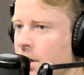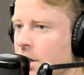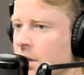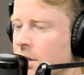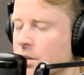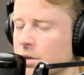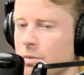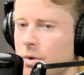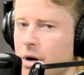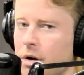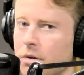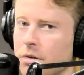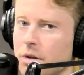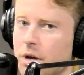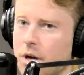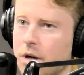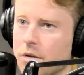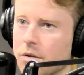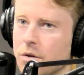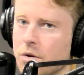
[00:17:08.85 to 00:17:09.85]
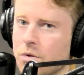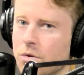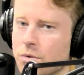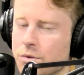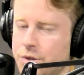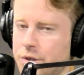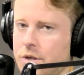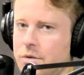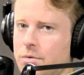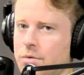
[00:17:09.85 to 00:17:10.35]
So while a lot of local
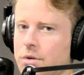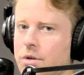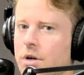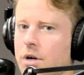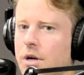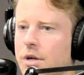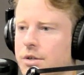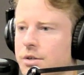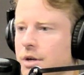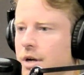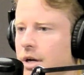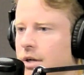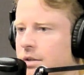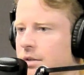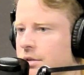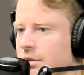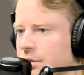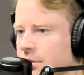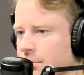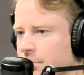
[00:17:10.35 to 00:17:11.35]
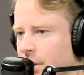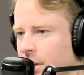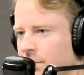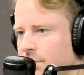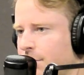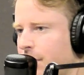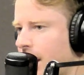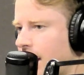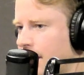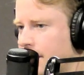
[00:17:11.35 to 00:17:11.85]
general contractors might
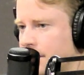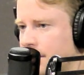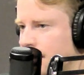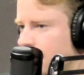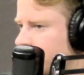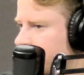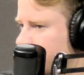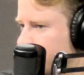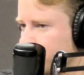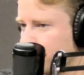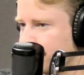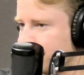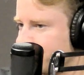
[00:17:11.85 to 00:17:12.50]
buy stuff from